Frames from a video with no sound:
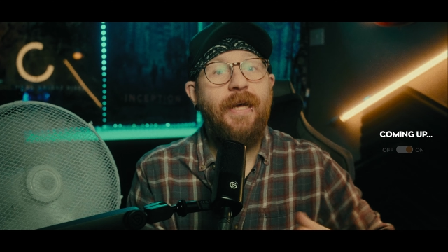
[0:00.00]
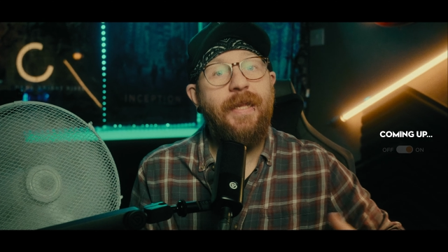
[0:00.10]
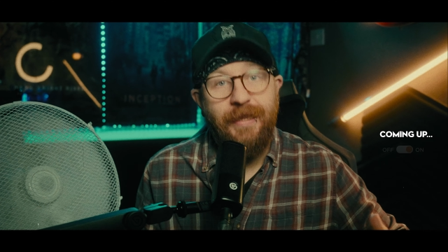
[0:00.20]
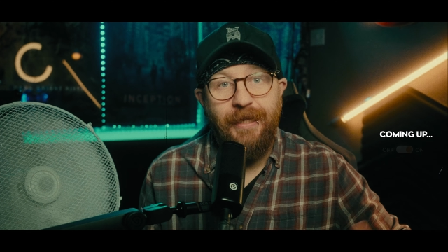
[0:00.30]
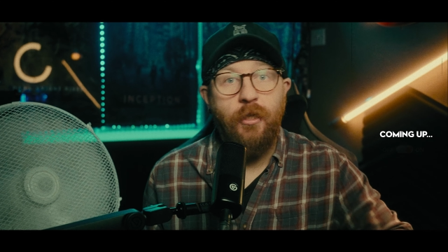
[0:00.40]

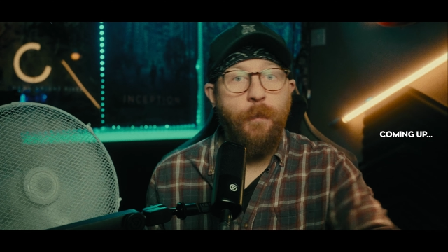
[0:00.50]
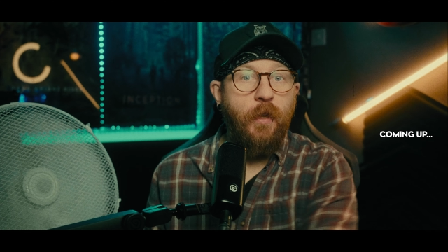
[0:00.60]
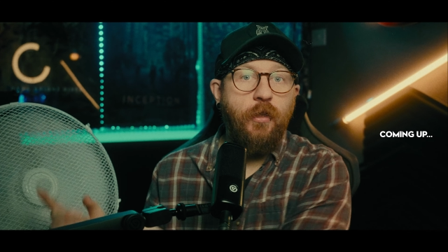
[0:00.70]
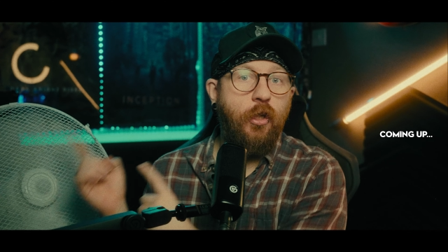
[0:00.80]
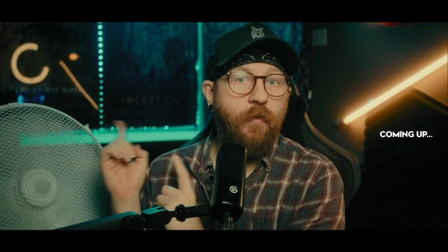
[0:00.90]
clean up
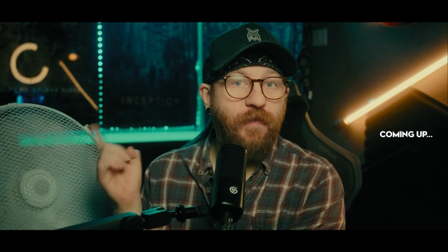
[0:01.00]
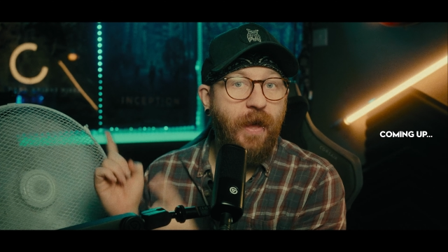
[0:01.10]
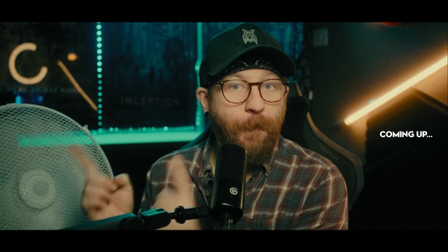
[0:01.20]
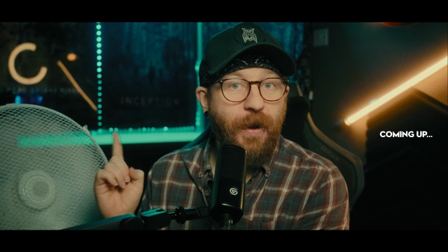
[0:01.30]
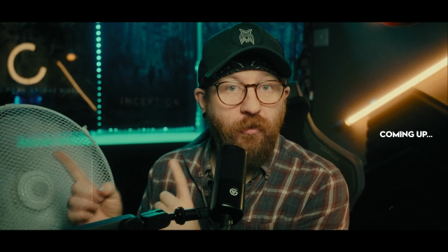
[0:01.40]
a lot of
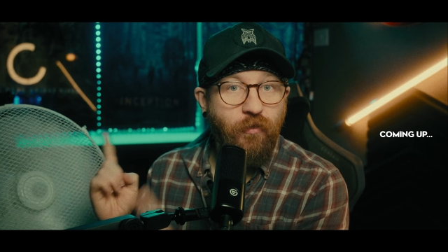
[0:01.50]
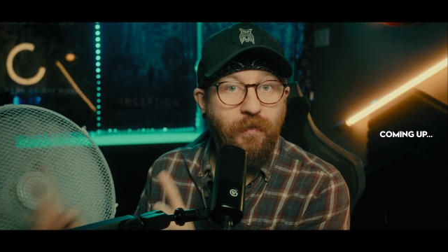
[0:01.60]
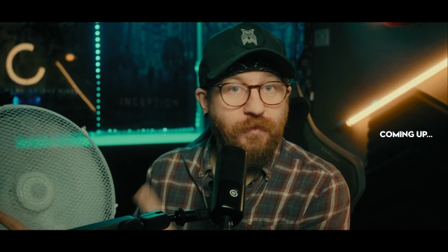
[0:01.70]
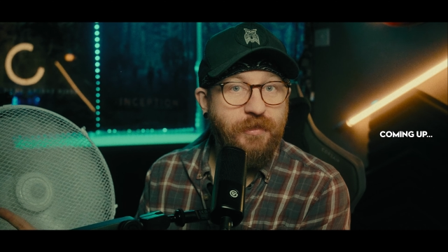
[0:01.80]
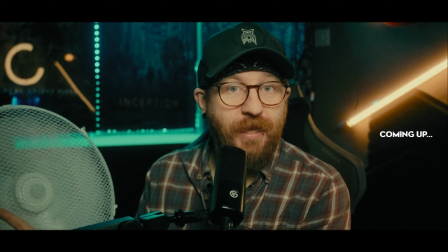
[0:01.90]
that
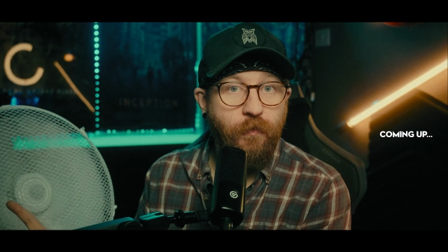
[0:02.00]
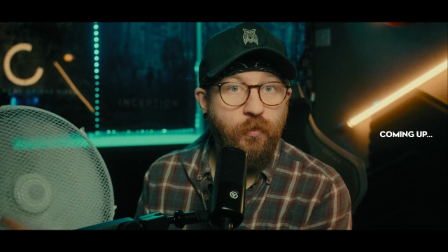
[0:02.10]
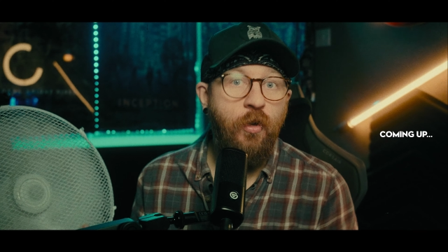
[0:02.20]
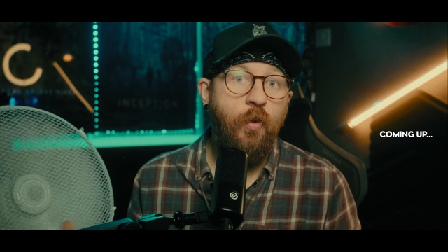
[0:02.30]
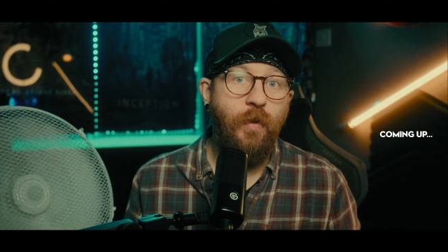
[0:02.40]
background sound